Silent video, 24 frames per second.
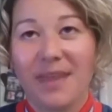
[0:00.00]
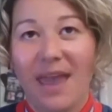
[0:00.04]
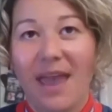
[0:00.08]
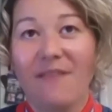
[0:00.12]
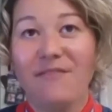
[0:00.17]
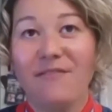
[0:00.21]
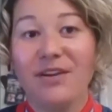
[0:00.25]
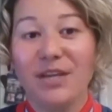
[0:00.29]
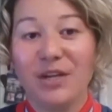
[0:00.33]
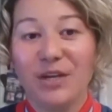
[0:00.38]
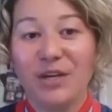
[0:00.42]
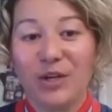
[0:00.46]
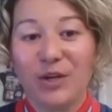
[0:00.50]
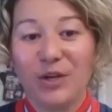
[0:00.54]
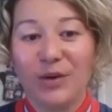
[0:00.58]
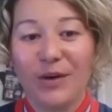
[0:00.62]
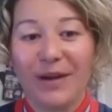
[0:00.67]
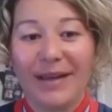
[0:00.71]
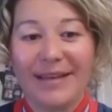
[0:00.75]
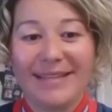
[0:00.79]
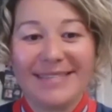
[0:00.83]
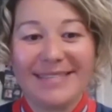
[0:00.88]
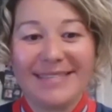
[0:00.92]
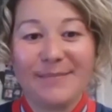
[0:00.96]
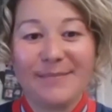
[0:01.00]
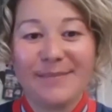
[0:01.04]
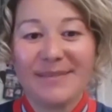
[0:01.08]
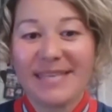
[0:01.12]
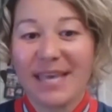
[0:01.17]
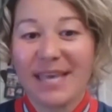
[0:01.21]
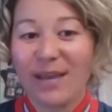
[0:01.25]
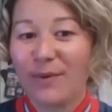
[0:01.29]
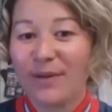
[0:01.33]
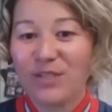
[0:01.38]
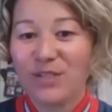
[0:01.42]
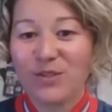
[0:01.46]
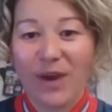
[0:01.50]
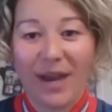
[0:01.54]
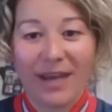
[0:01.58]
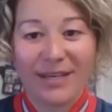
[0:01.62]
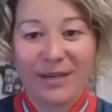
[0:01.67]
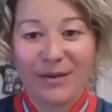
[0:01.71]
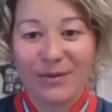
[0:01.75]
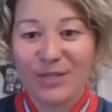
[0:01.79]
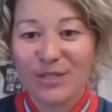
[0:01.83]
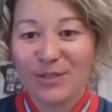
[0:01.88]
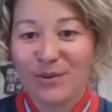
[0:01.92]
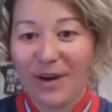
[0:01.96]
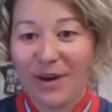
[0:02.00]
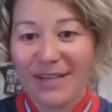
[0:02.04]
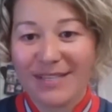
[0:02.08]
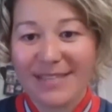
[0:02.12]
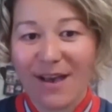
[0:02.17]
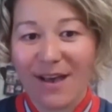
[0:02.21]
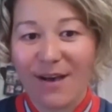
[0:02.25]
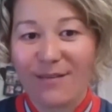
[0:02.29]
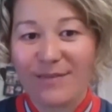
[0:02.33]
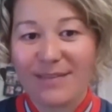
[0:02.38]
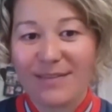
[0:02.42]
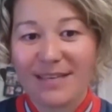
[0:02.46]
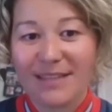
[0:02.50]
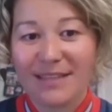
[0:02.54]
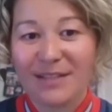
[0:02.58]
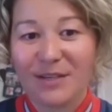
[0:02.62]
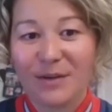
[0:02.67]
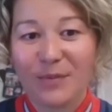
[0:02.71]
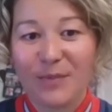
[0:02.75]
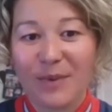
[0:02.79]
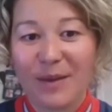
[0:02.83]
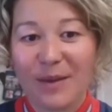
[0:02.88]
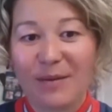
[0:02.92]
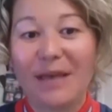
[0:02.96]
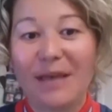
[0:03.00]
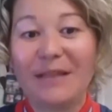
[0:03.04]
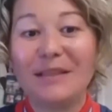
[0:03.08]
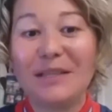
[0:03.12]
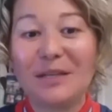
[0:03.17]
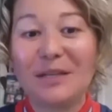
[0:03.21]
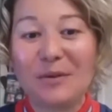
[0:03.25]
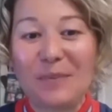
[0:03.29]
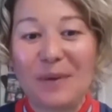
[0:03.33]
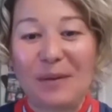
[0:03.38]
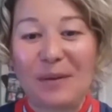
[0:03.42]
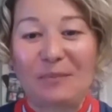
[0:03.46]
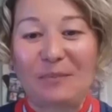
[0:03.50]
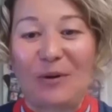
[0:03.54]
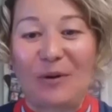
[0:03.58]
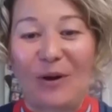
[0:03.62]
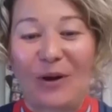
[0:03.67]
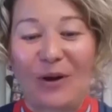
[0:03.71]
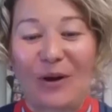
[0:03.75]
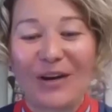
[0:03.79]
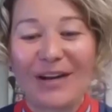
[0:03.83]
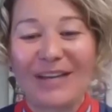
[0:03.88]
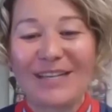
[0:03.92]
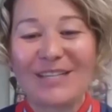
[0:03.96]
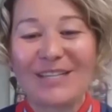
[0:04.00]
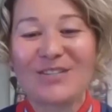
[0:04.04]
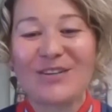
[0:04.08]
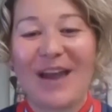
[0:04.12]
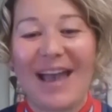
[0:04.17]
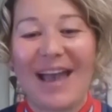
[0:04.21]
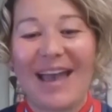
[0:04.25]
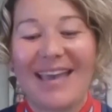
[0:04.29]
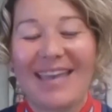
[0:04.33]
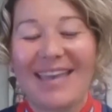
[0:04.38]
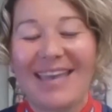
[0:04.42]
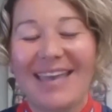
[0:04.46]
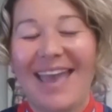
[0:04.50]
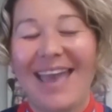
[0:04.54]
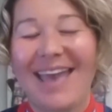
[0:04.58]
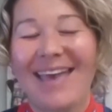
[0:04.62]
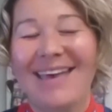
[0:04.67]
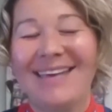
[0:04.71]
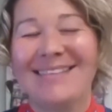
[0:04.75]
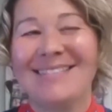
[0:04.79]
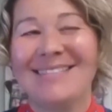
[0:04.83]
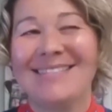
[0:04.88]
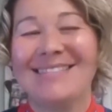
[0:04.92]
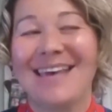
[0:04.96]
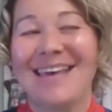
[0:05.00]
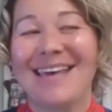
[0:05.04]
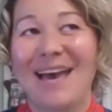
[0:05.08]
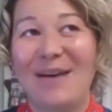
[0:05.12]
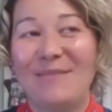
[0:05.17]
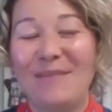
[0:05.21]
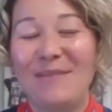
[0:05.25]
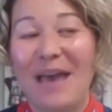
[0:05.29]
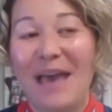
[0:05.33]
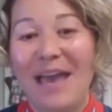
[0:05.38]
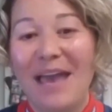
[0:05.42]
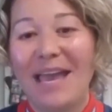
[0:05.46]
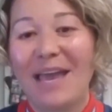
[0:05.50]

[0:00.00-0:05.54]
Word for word: every year it seems like we try and outdo ourselves a little bit a little bit more and try and um,